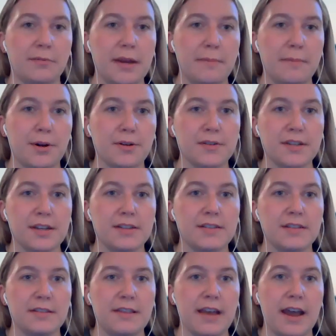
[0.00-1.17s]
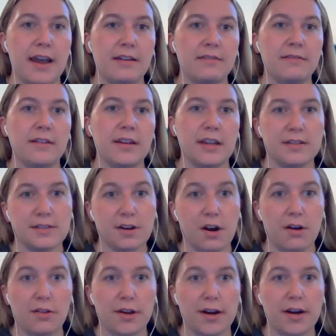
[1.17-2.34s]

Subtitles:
reimburses that installer.